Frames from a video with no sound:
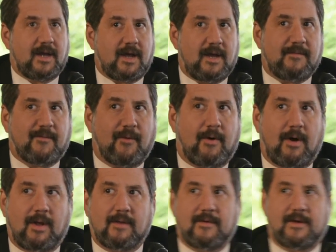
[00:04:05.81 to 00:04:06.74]
day for
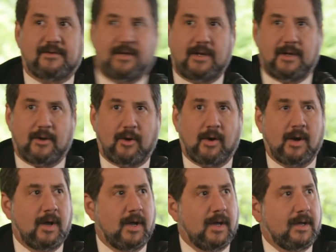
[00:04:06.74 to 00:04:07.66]
all of us here
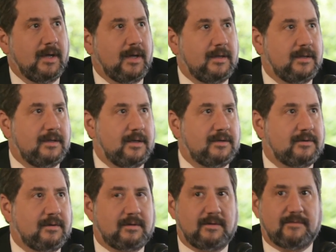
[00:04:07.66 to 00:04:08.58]
in the
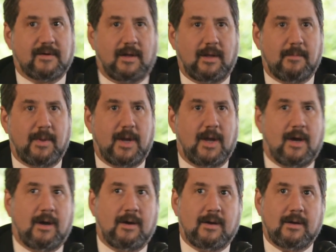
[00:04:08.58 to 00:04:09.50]
District of
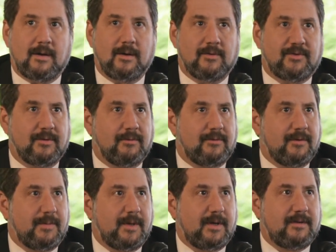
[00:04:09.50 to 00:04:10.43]
Columbia, soon
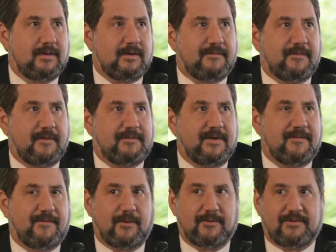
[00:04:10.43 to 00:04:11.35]
to be the
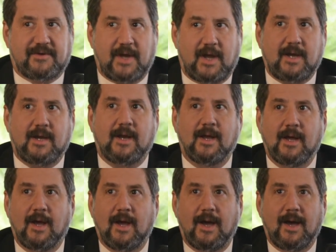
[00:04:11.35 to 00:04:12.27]
51st state.
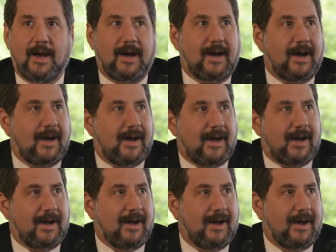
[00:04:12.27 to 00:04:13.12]
I